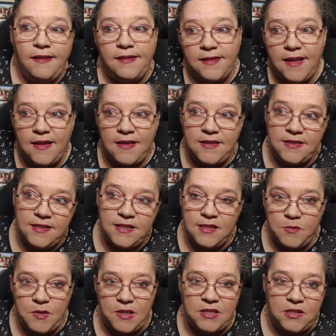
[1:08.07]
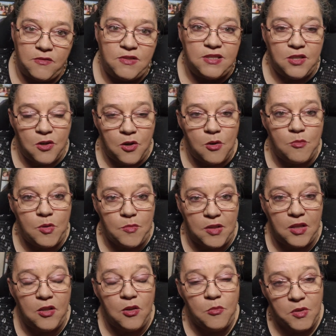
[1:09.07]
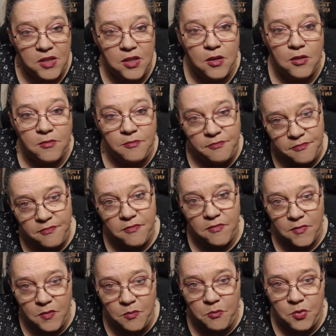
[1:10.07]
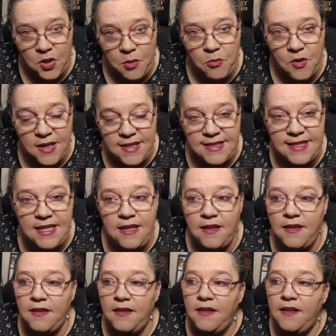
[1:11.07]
Not as expensive as a Herman Miller, but they're pretty pricey.